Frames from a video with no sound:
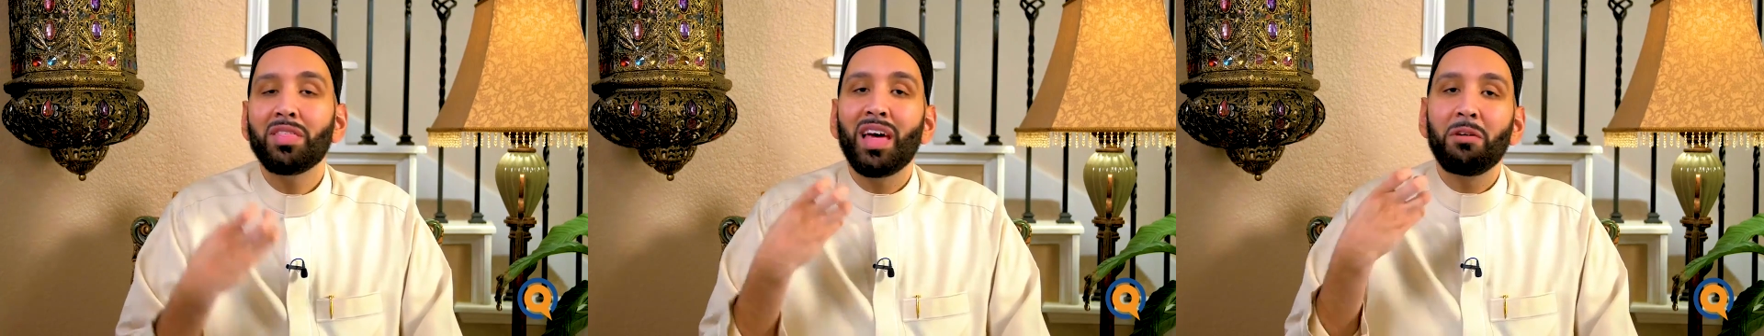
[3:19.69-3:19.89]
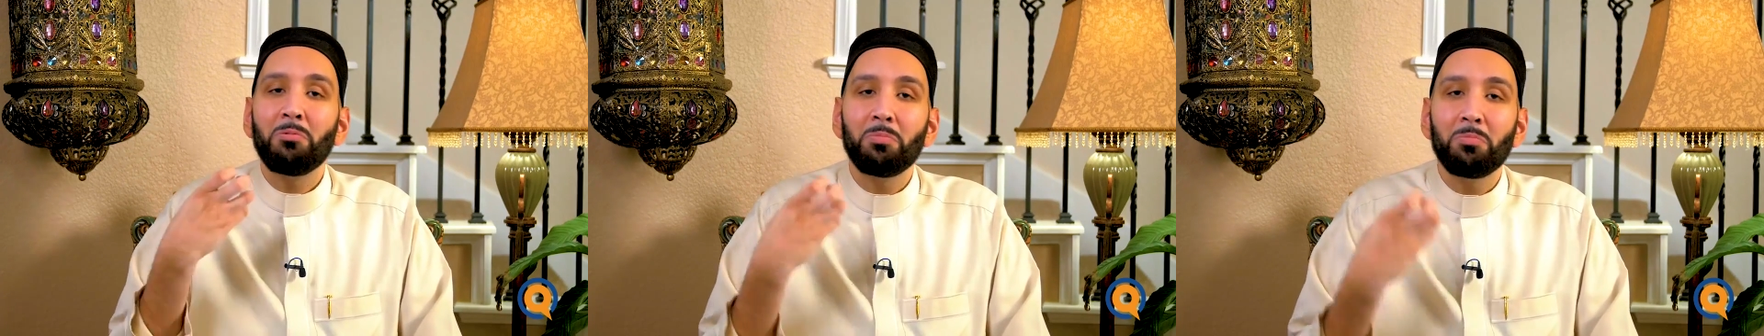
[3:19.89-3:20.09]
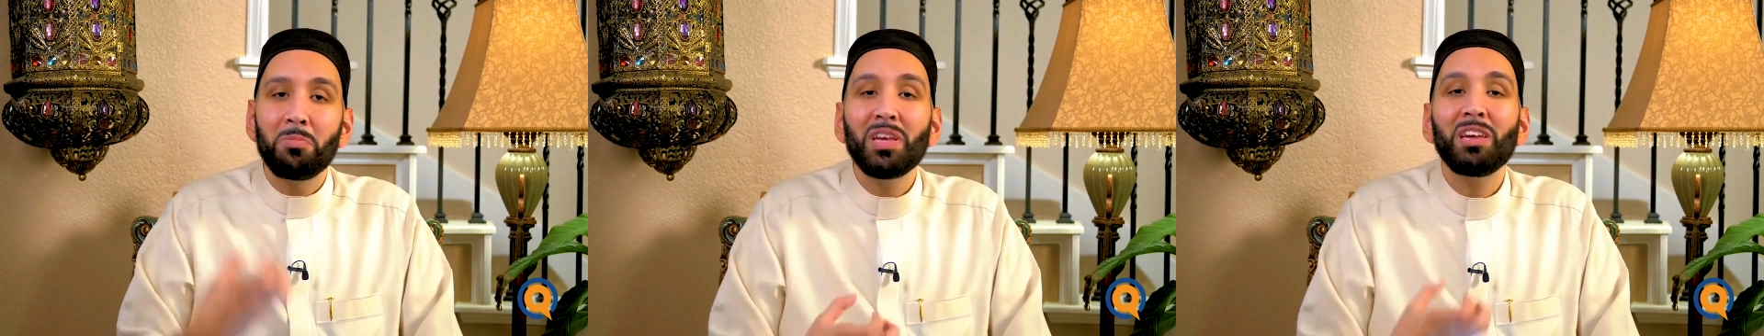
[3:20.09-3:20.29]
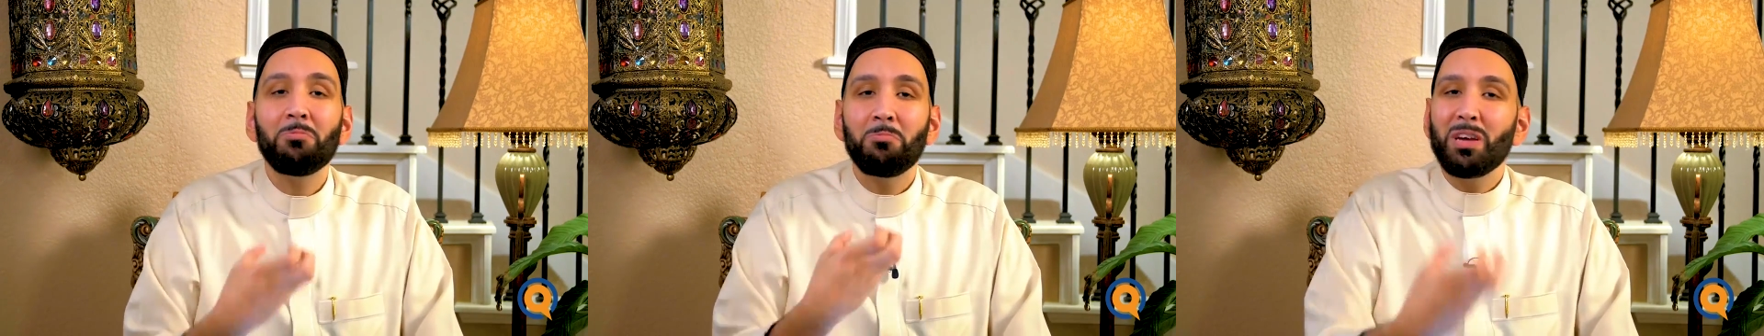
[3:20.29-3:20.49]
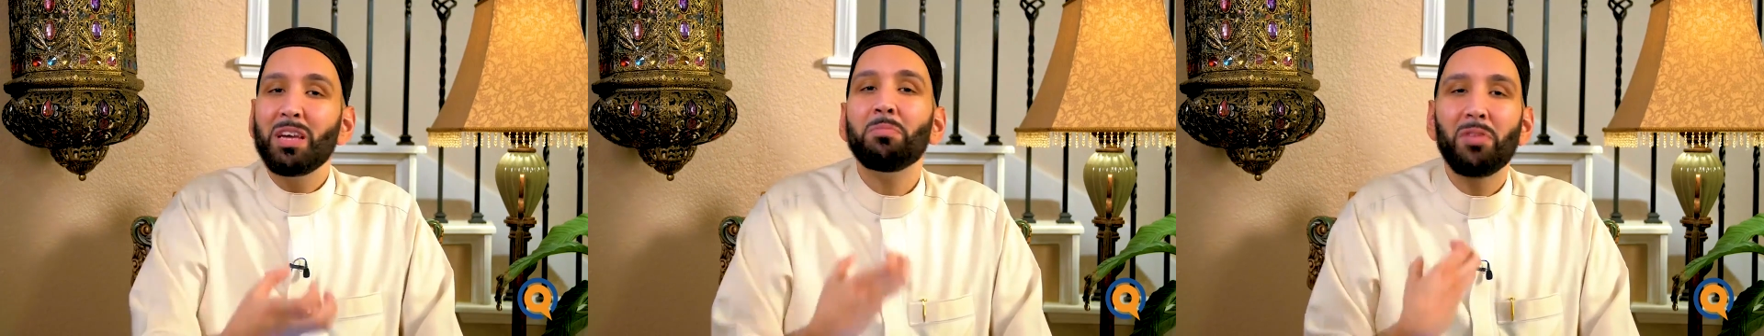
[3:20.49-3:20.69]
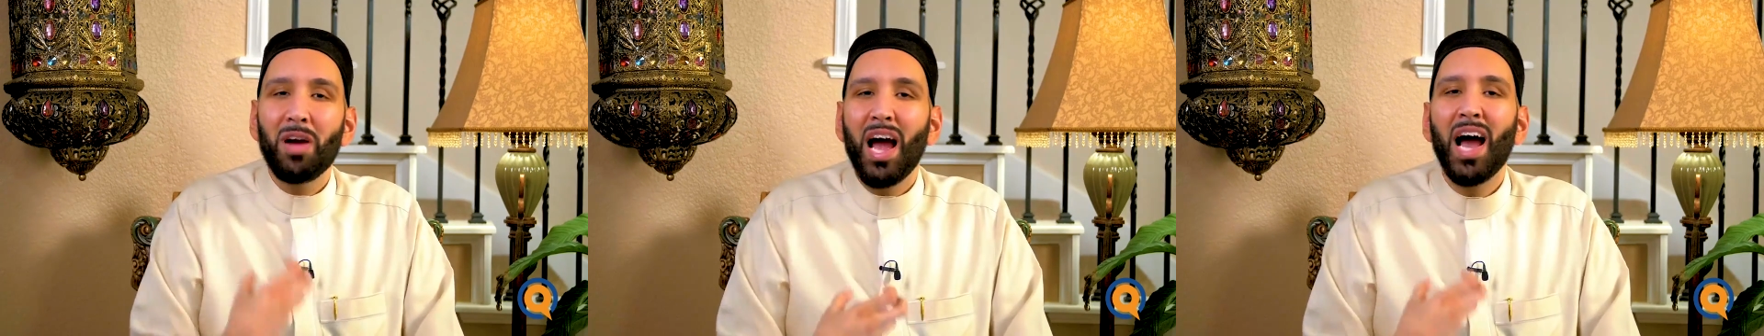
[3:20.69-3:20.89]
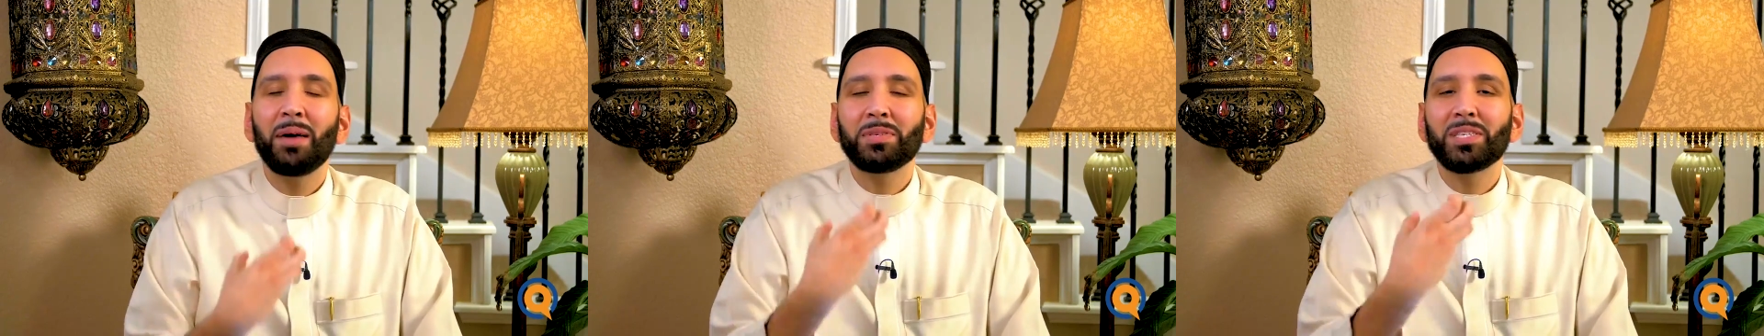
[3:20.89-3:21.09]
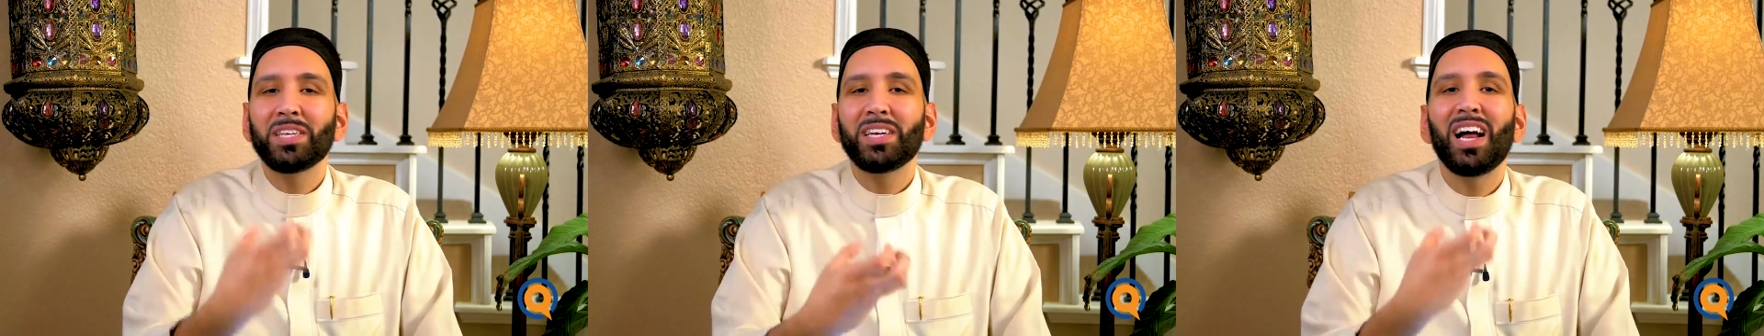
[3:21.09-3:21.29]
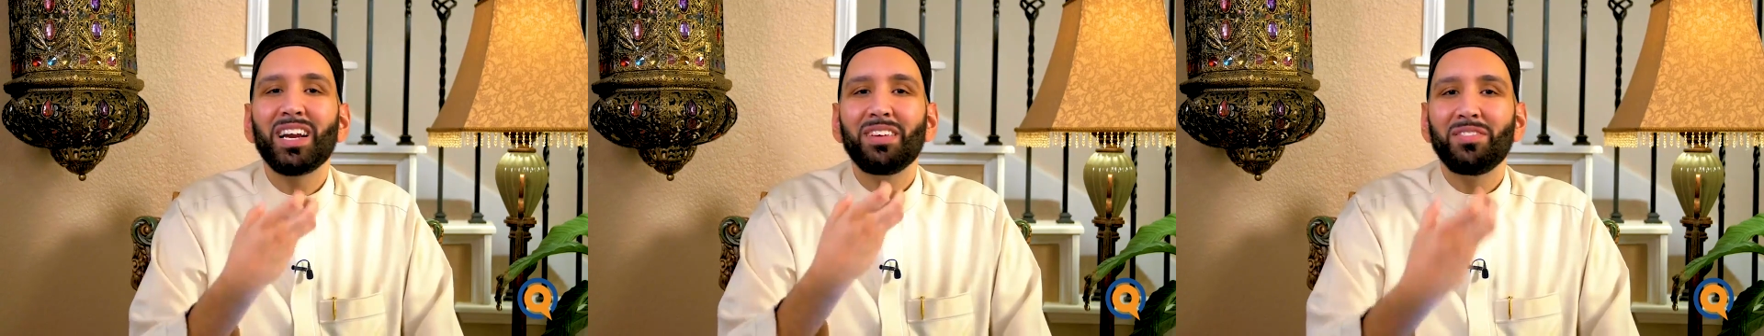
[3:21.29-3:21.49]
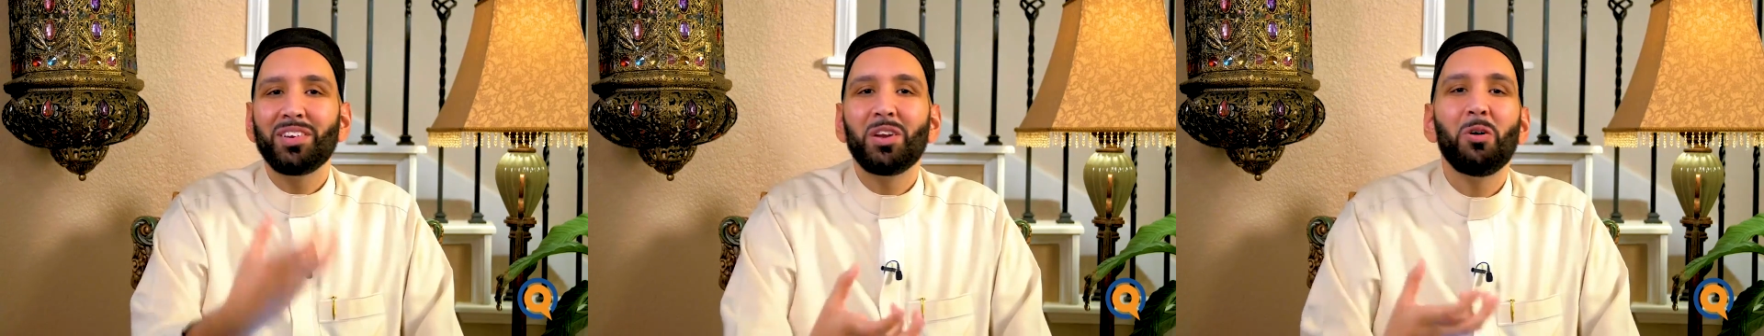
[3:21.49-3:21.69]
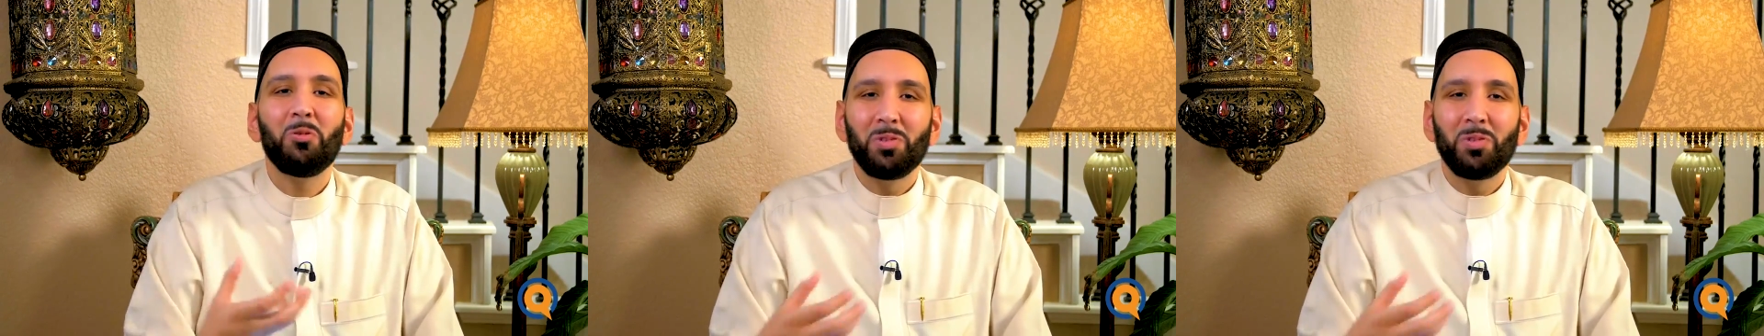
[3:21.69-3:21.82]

that we perhaps did not even know